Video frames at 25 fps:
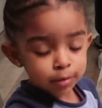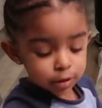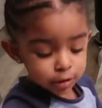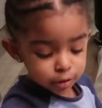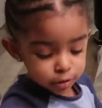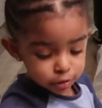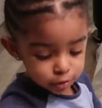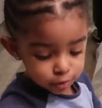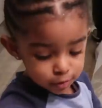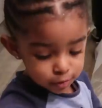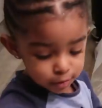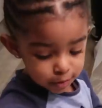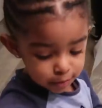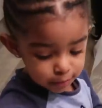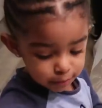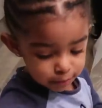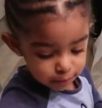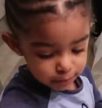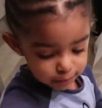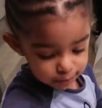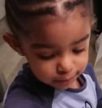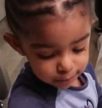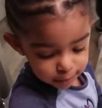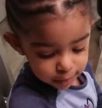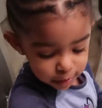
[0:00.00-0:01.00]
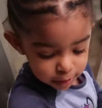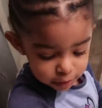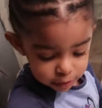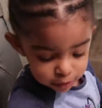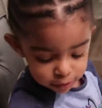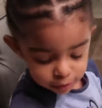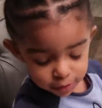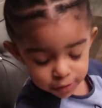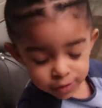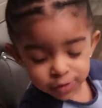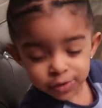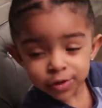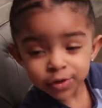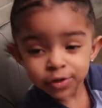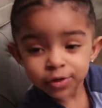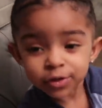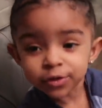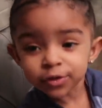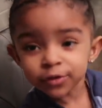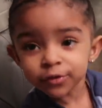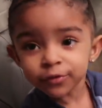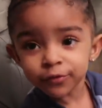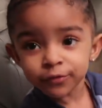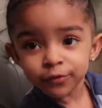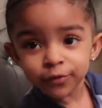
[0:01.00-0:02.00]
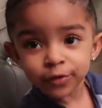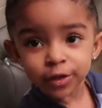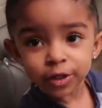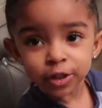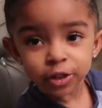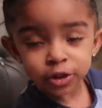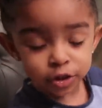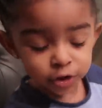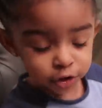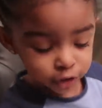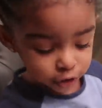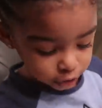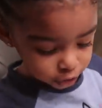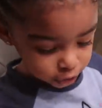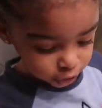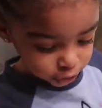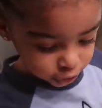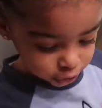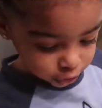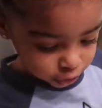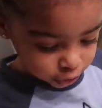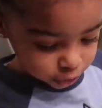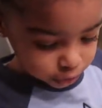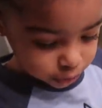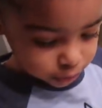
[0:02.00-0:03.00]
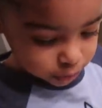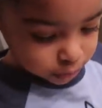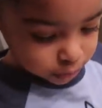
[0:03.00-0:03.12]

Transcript: I'm going to do it. I'm going to do the, the fish.